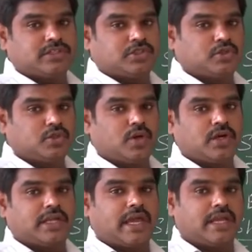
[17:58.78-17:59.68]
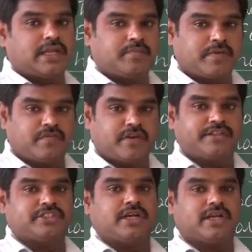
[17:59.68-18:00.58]
do not carry
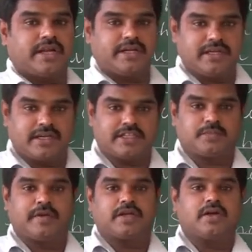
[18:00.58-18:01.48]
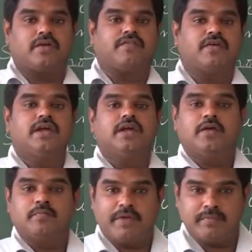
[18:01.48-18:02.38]
preferential right in respect of
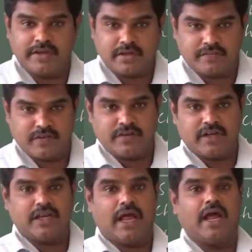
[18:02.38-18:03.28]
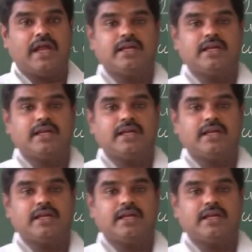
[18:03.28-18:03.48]
payment of dividend and